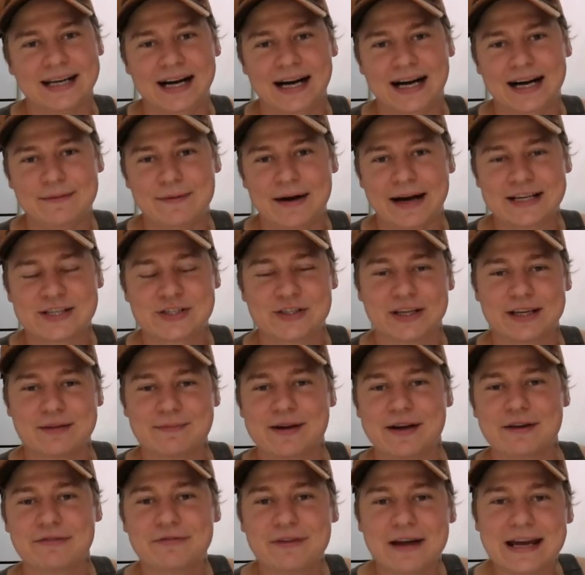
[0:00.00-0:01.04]
actually gave
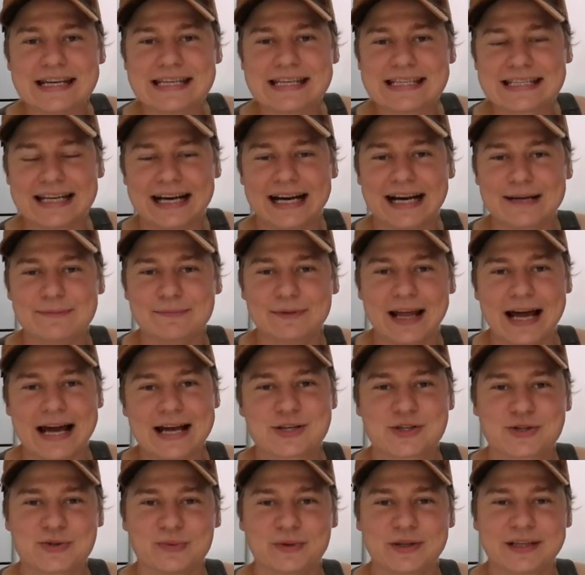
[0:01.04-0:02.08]
me a FaceTime
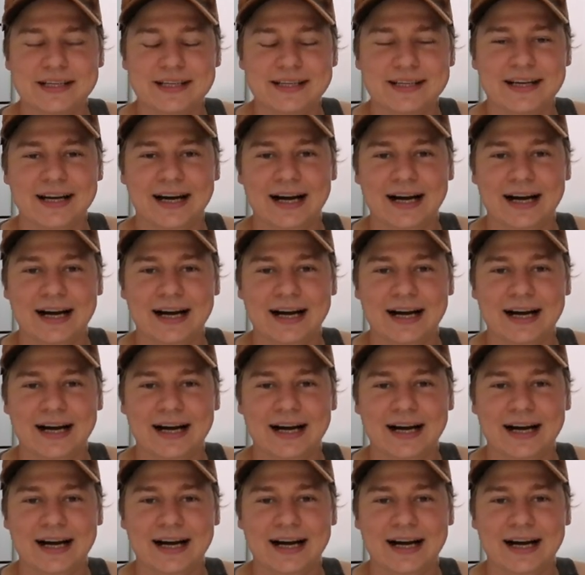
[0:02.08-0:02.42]
last week,